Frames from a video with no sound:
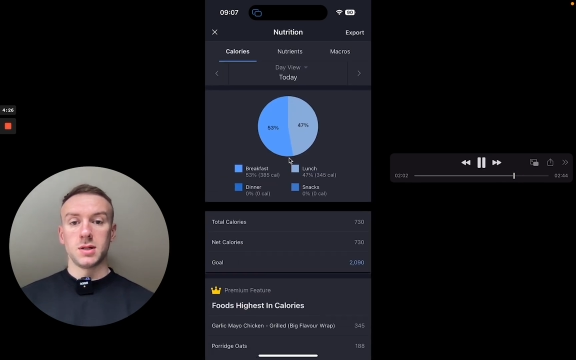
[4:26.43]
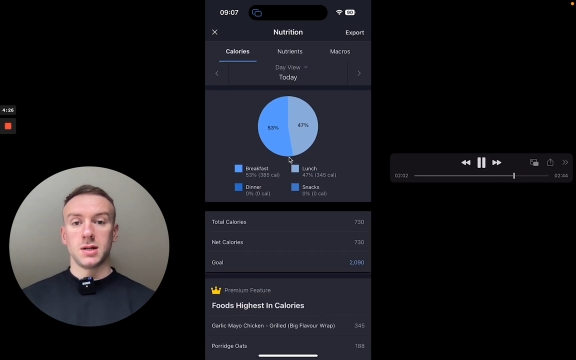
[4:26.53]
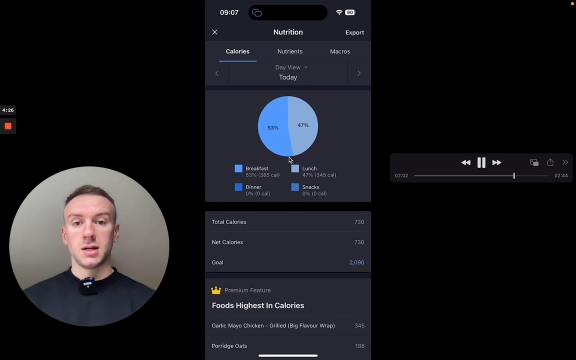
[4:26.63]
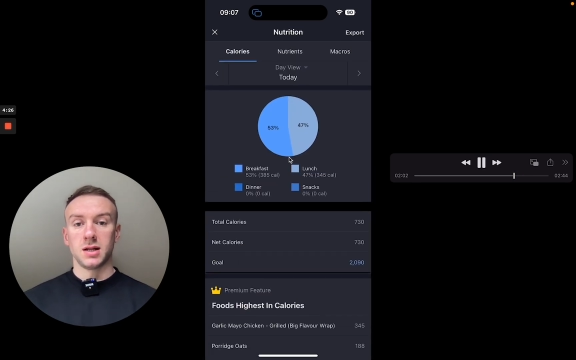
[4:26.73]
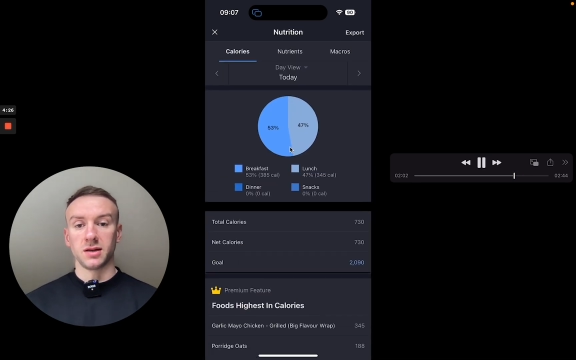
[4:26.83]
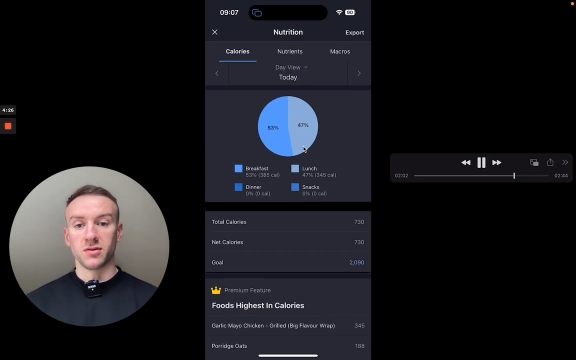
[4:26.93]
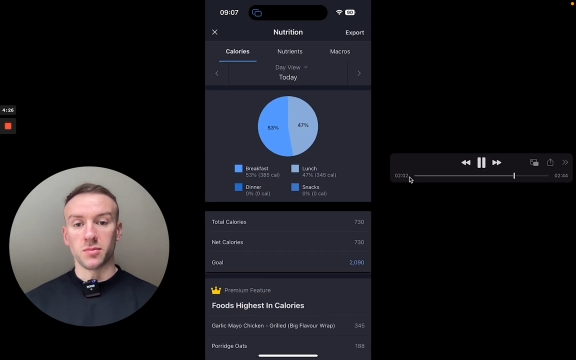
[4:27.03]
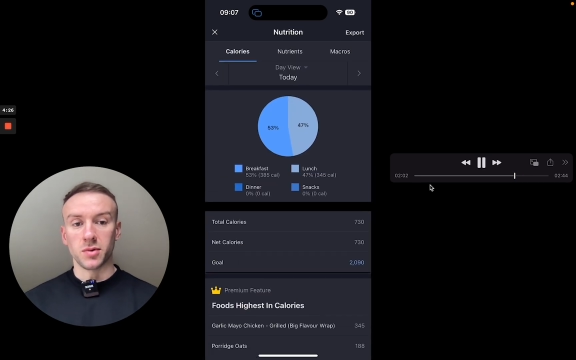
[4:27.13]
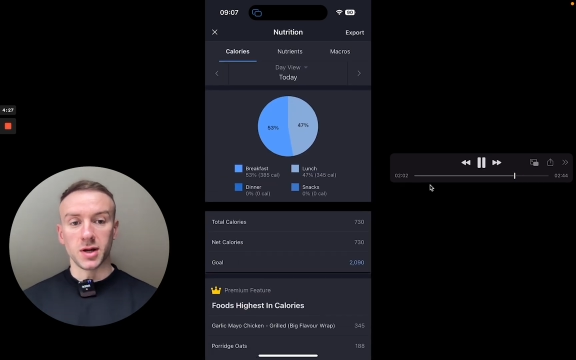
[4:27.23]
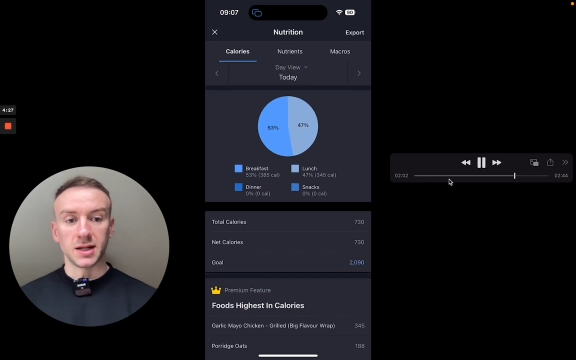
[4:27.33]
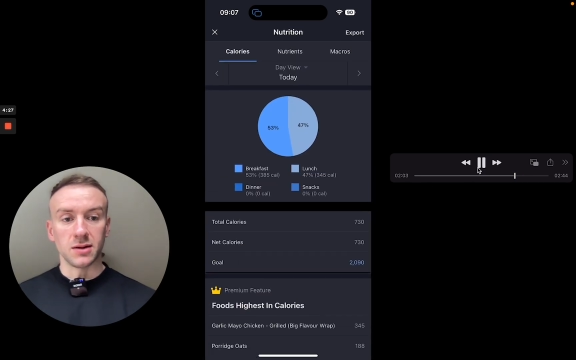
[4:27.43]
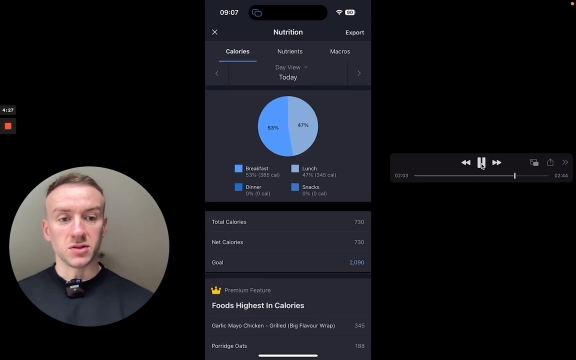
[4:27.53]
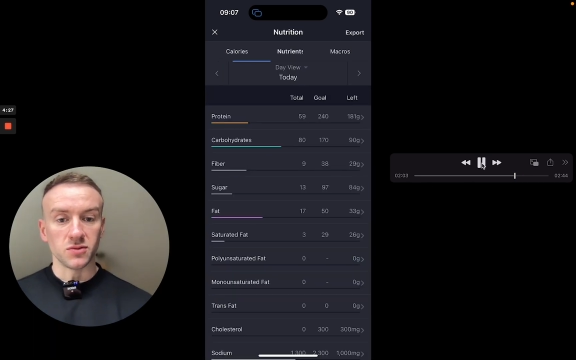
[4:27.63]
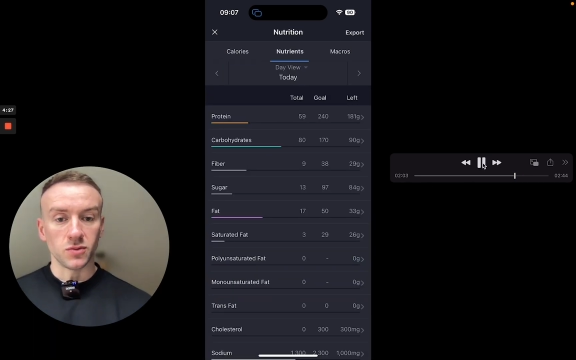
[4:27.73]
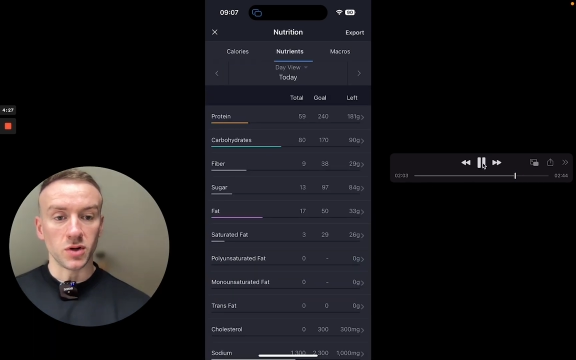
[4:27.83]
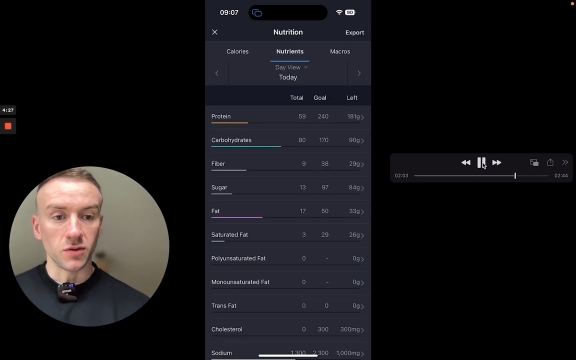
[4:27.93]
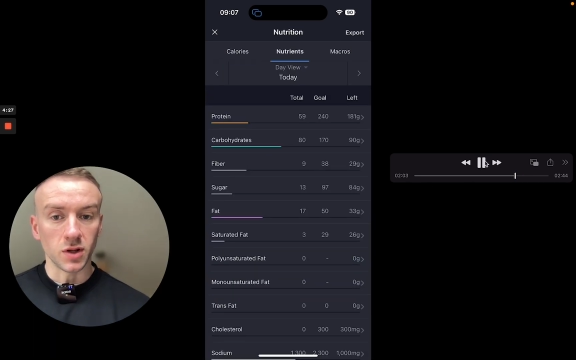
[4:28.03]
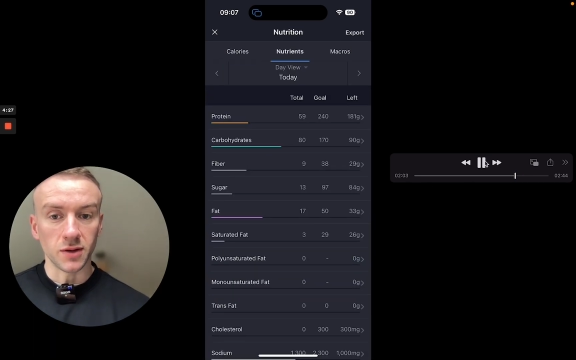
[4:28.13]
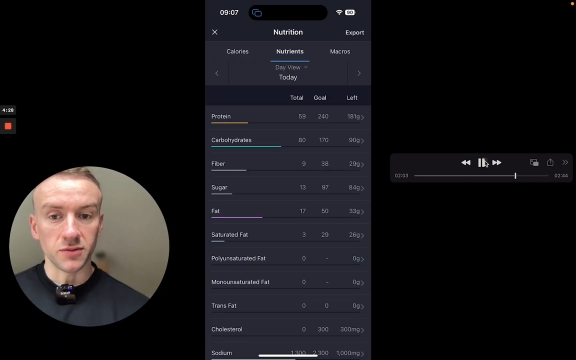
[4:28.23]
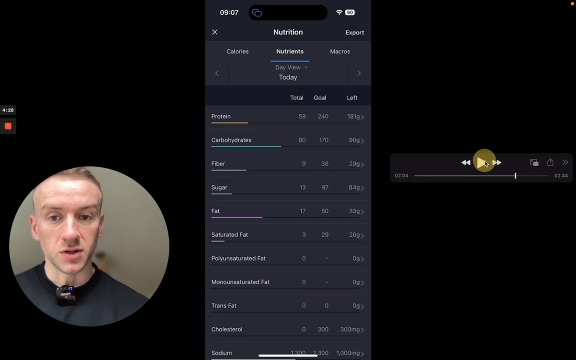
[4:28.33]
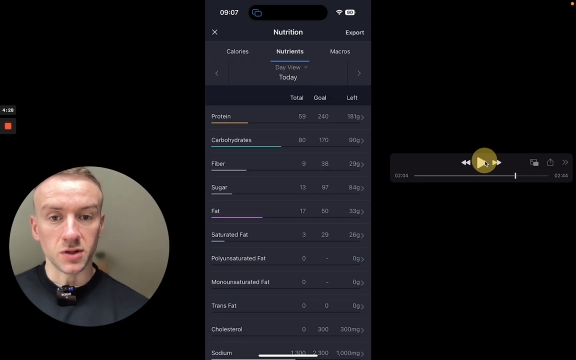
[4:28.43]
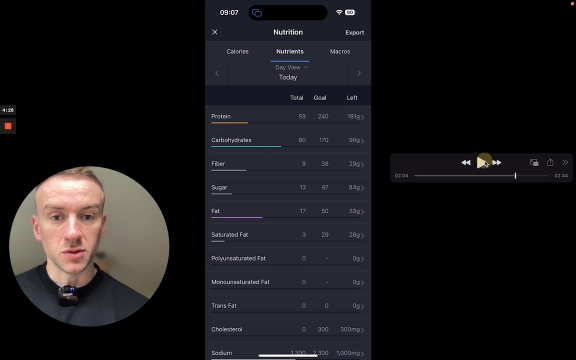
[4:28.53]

it'll give you the breakdowns of what you've got left to do.